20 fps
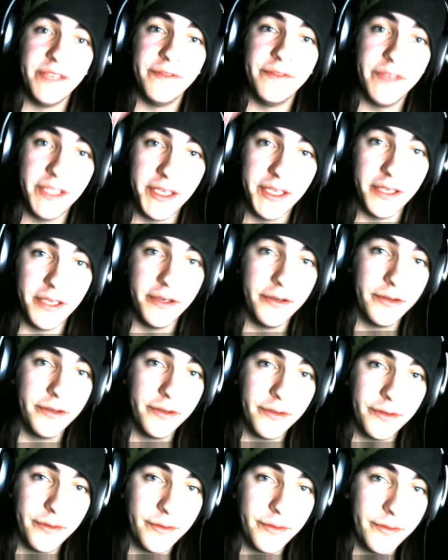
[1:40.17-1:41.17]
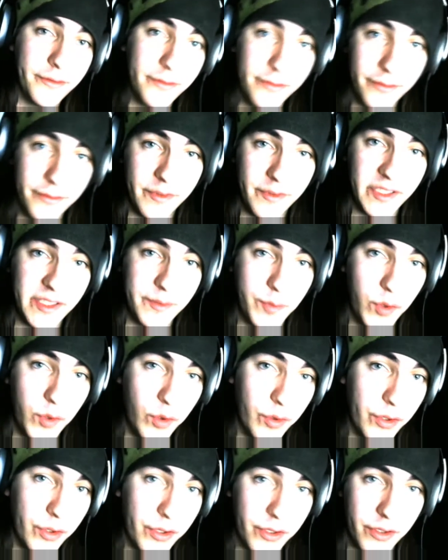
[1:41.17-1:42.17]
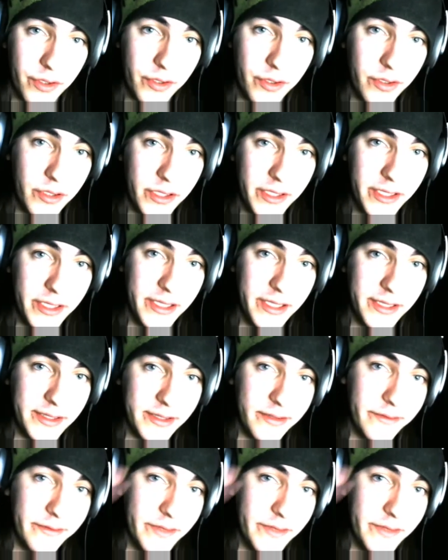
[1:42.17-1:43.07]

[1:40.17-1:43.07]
a video with Spore. It's a